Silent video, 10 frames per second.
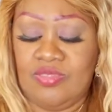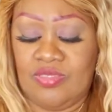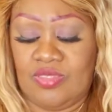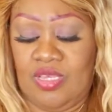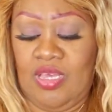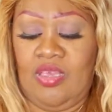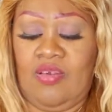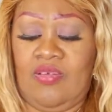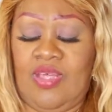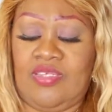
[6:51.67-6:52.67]
There you
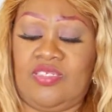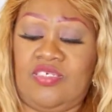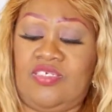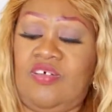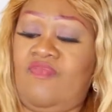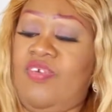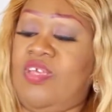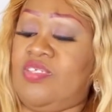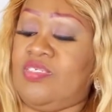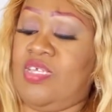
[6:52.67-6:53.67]
go. That's the stuffing
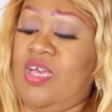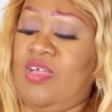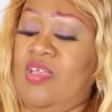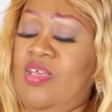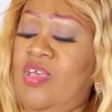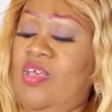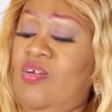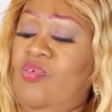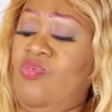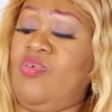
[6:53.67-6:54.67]
inside.
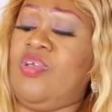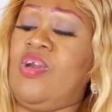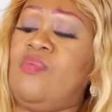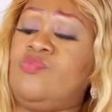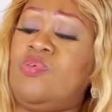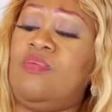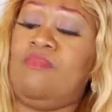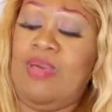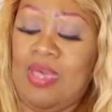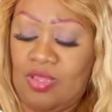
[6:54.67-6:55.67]
Oh, it comes with a
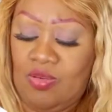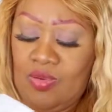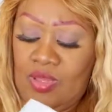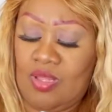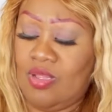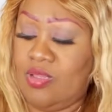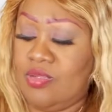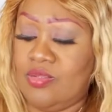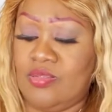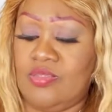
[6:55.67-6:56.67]
manual.
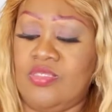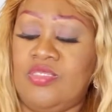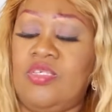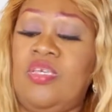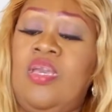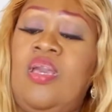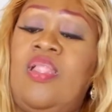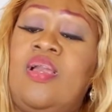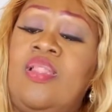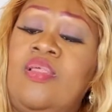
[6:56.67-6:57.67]
Yeah,
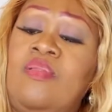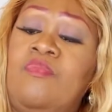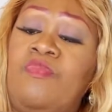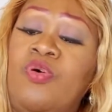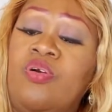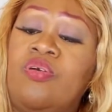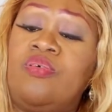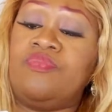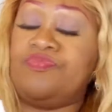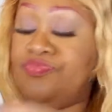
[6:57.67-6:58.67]
like a little book
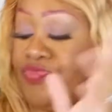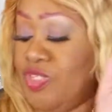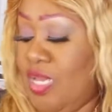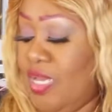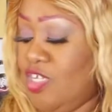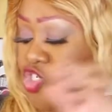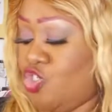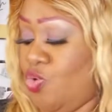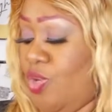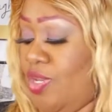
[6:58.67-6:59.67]

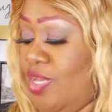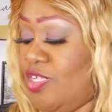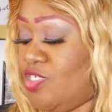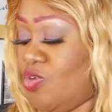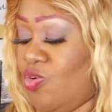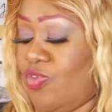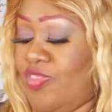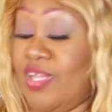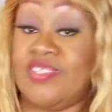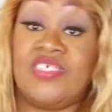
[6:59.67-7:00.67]
showing its
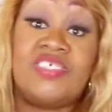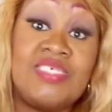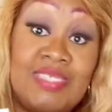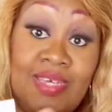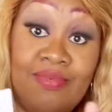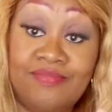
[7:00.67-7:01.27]
authenticity.